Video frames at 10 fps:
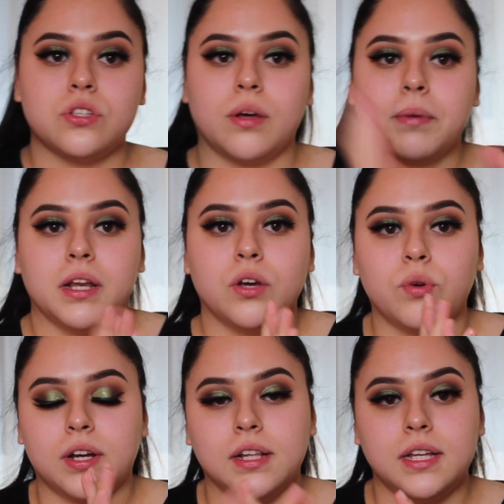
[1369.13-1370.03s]
I'm going to
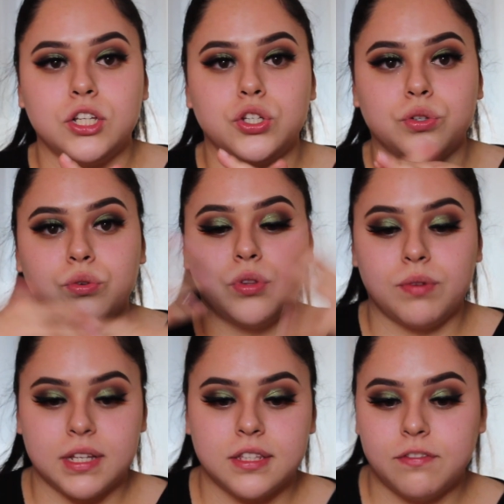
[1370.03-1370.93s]
quickly do the
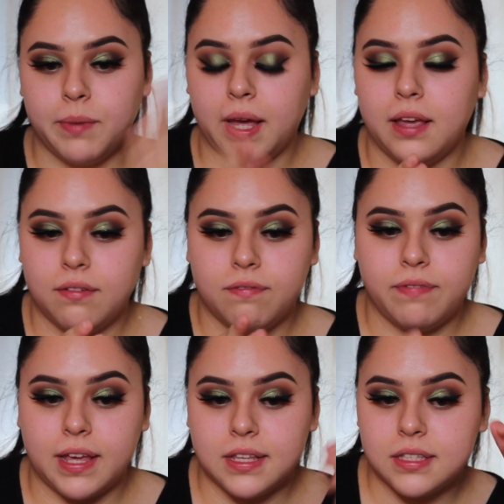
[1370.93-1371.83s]
rest of my
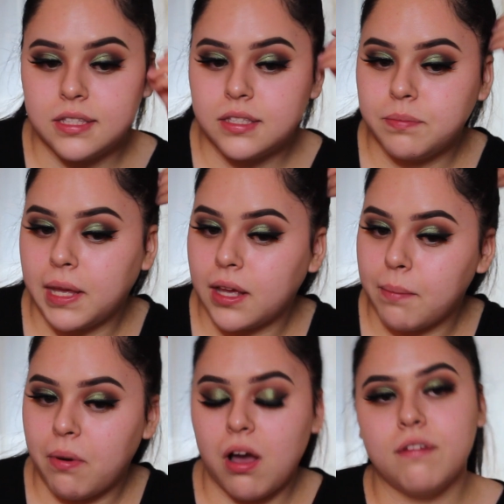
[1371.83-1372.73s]
face
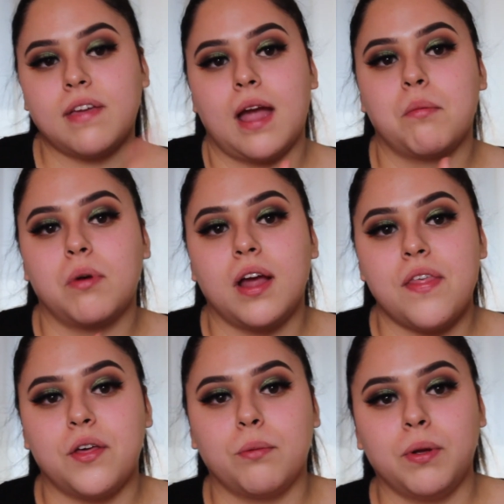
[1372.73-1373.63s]
makeup off camera,
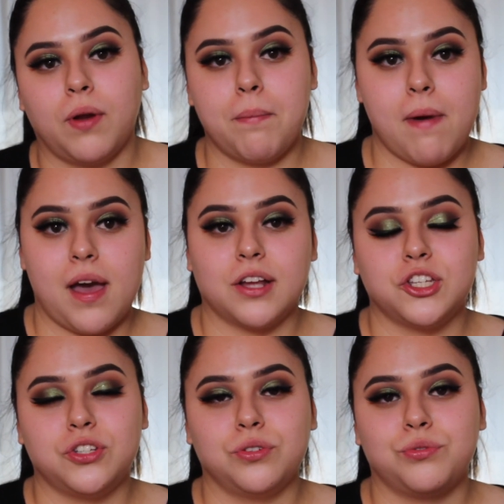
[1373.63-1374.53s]
and then I'll be right
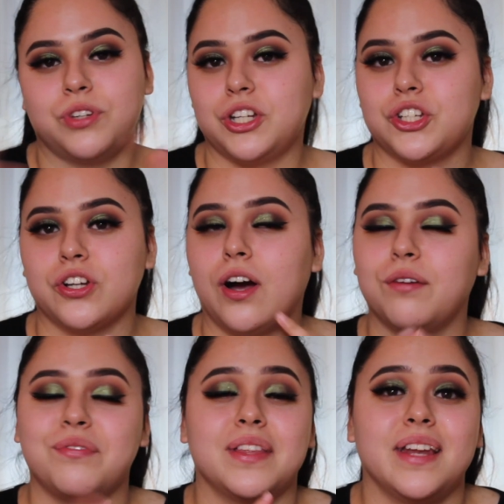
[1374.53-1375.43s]
back to finish
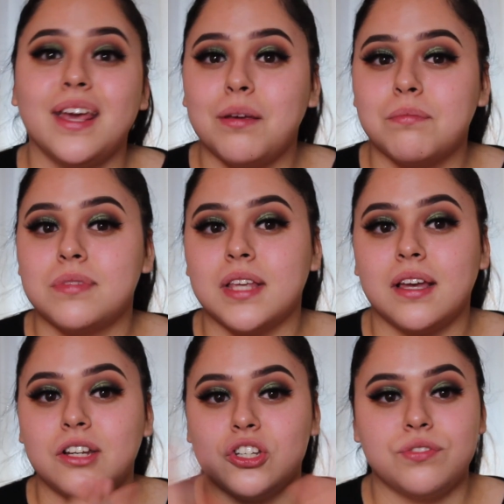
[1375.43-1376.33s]
off the names
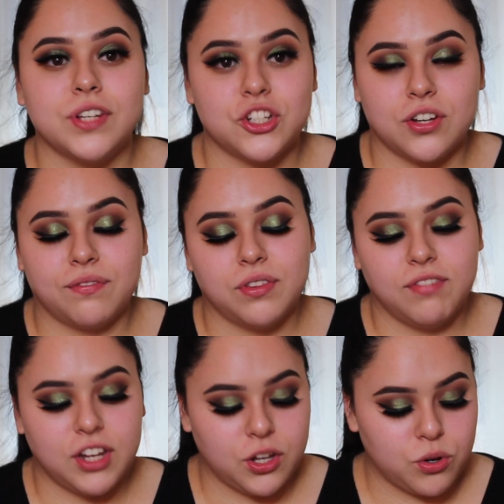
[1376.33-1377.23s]
and just finish off the
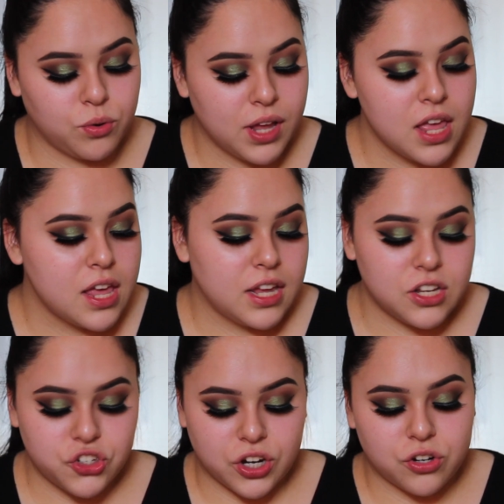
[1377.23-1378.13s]
video
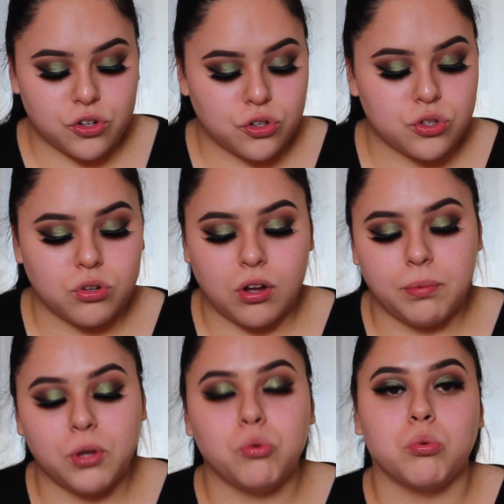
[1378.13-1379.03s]
in general, so
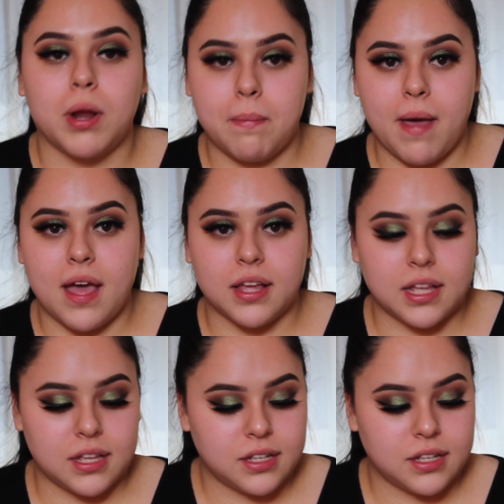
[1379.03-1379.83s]
I'll be right back.